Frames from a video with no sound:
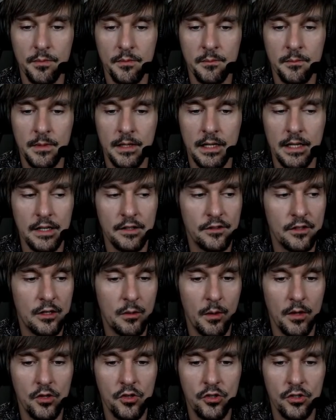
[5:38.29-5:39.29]
my
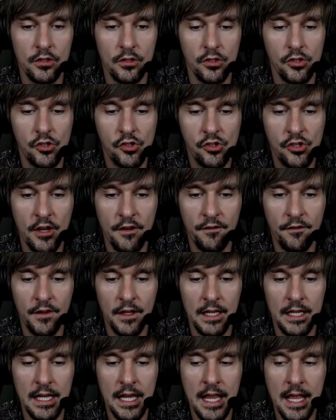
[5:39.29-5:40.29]
sequential shifter
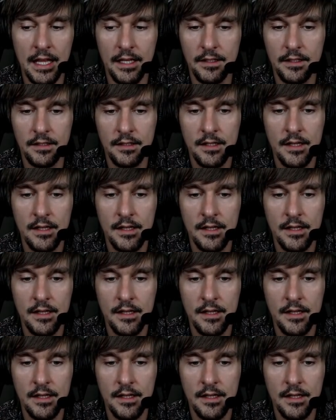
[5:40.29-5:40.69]
yet.